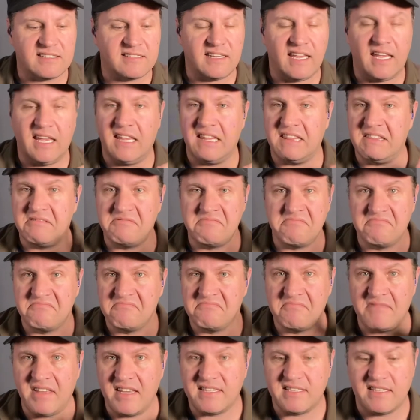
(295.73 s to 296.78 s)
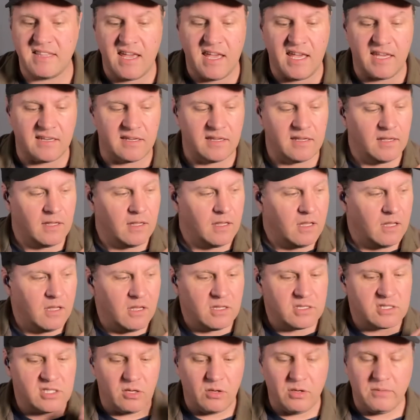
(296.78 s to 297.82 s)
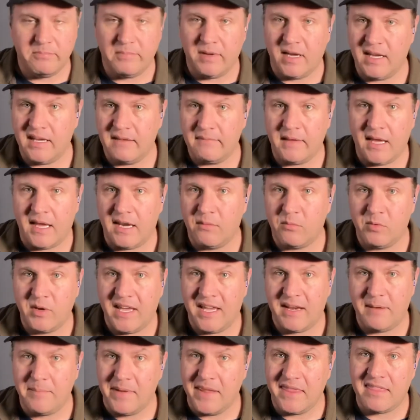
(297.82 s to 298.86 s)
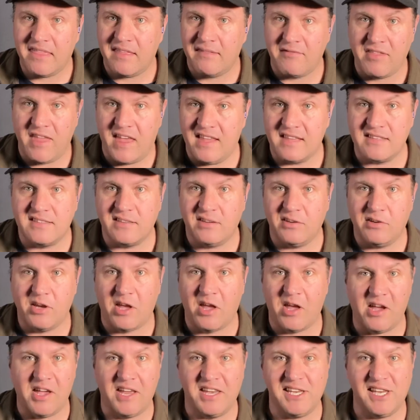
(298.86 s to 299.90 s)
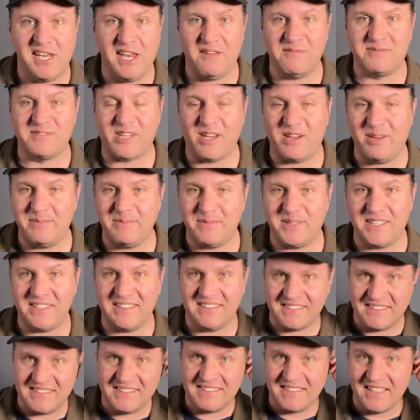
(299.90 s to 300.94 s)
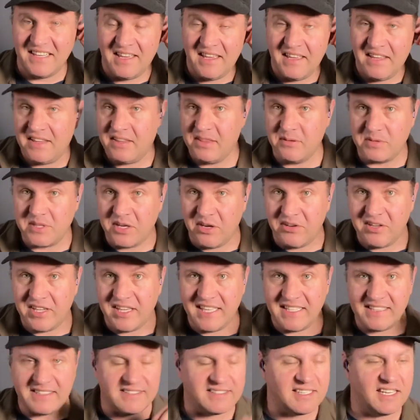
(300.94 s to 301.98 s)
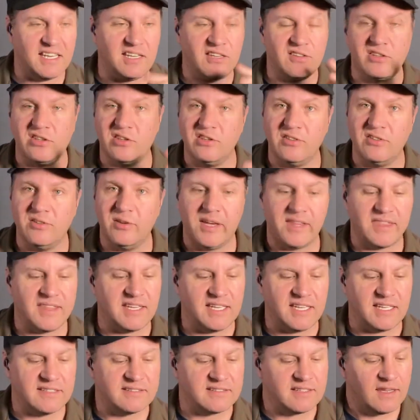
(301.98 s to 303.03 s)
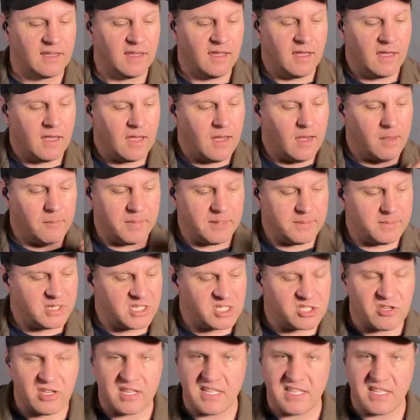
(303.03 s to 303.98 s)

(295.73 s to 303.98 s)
and that's that. So, and we had a month of that, so I didn't have time to, there was no gigs, I didn't do other gigs. But I'm going to try